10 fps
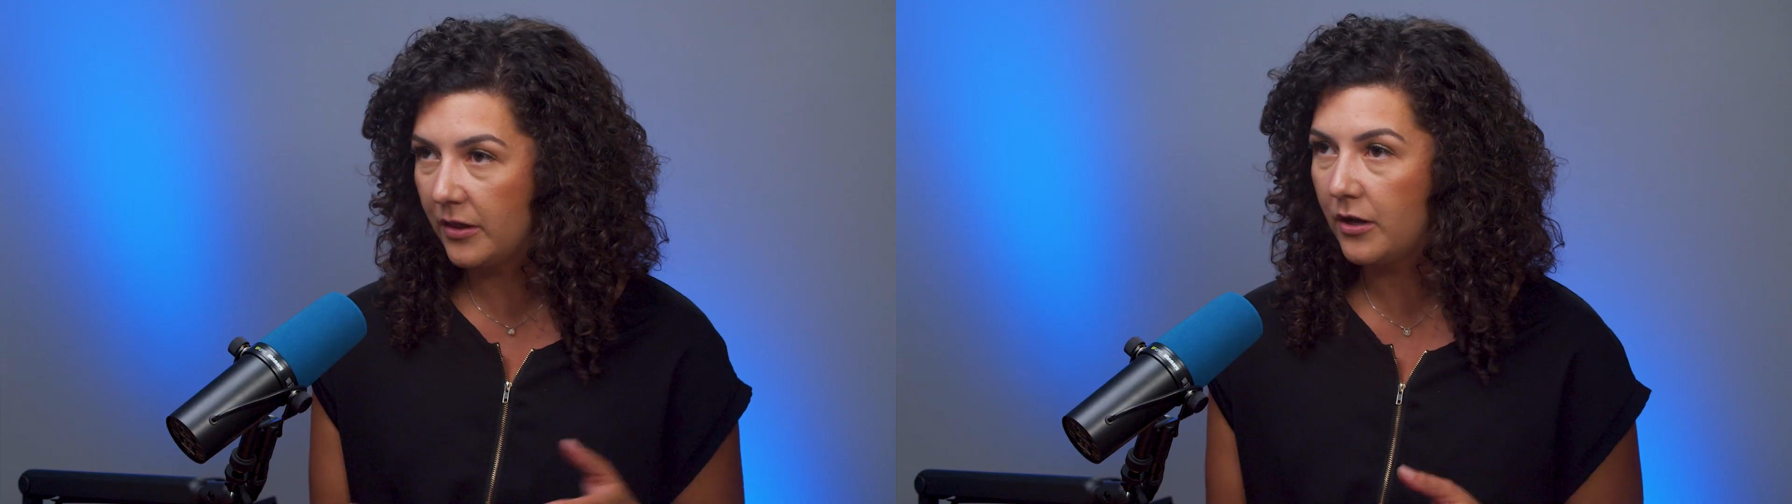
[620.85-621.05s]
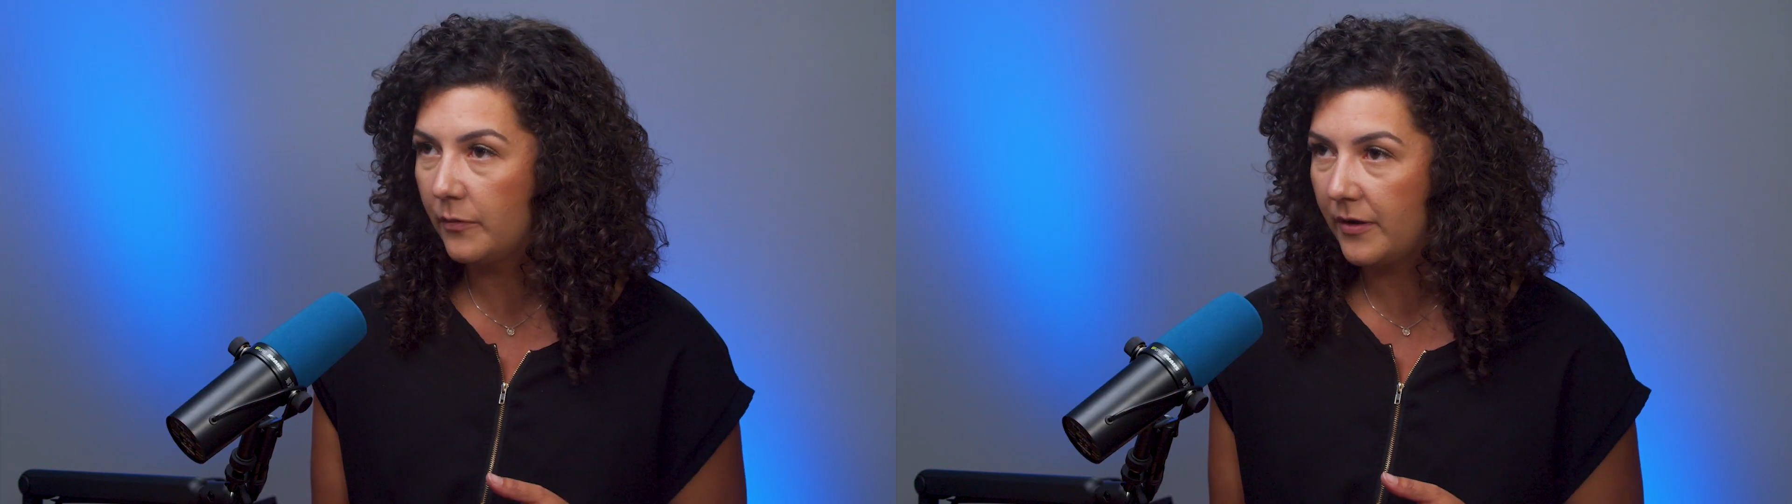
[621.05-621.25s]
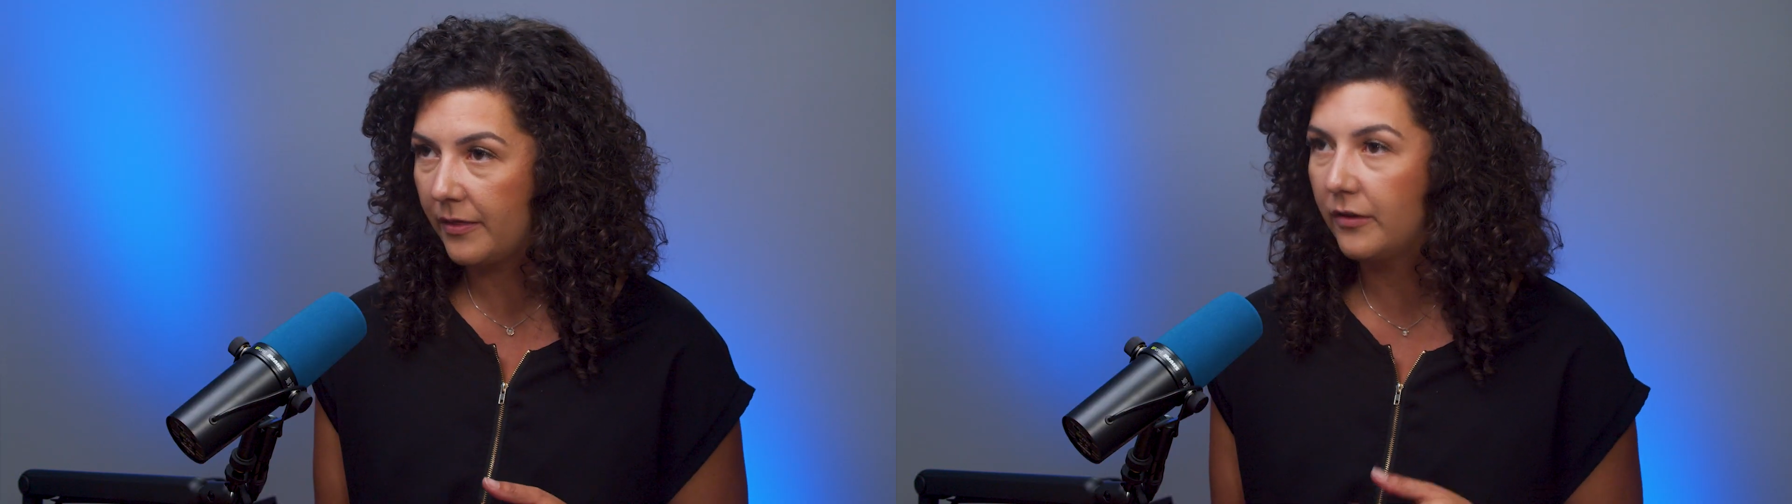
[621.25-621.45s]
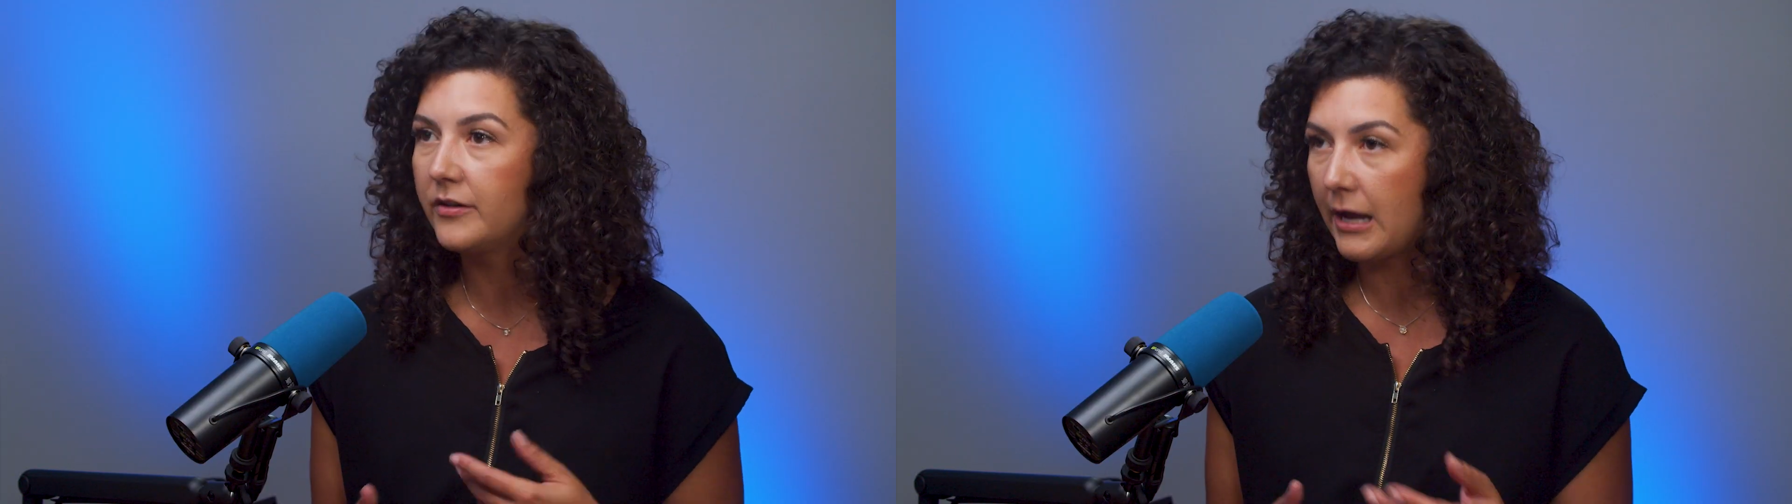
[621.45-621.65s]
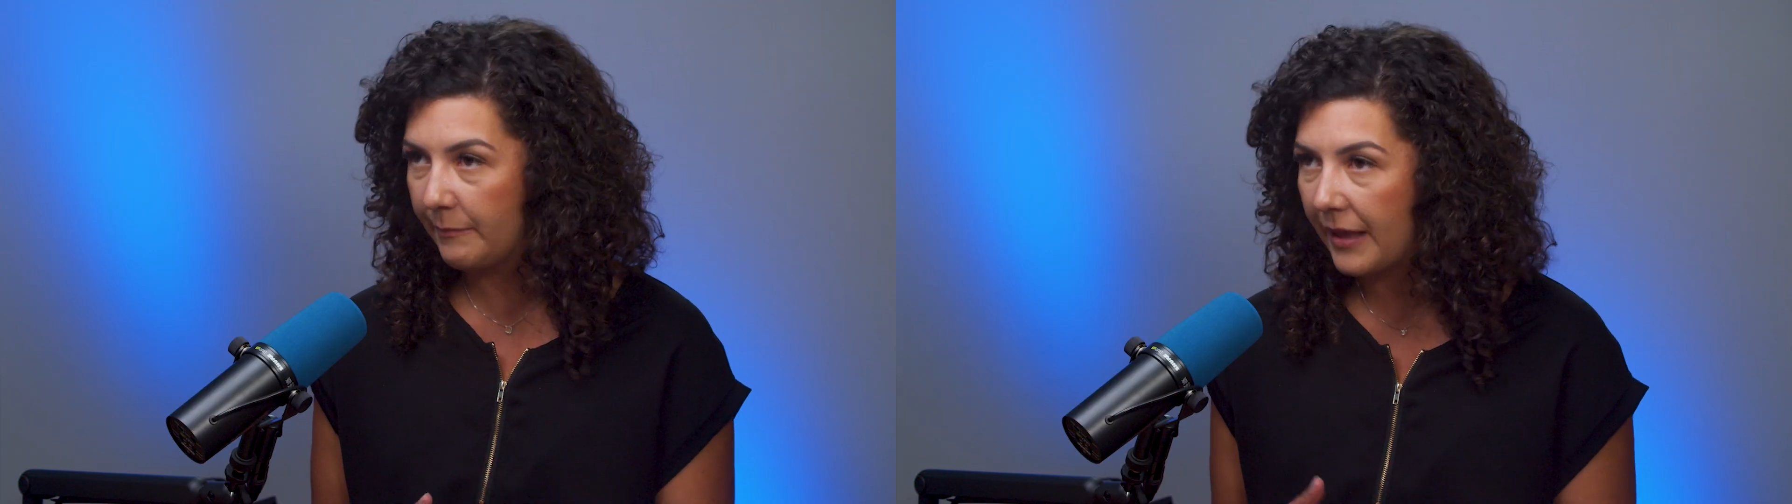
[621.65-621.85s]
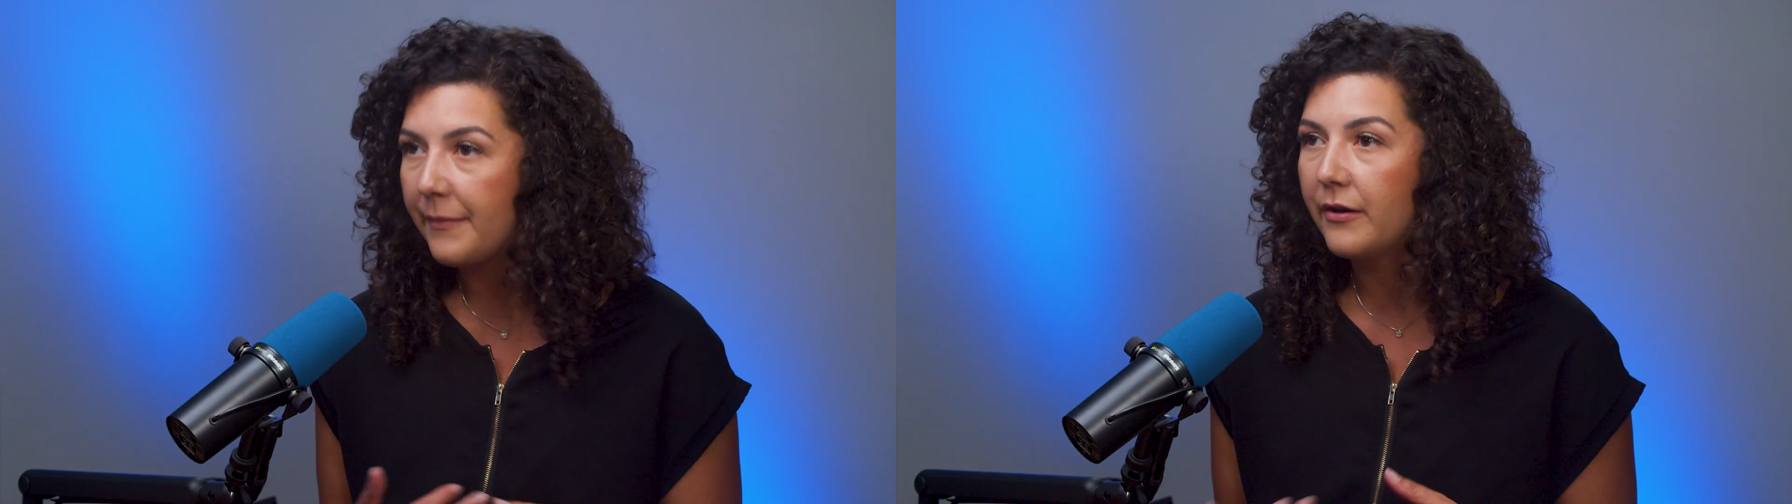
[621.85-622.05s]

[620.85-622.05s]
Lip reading: along with your down payment,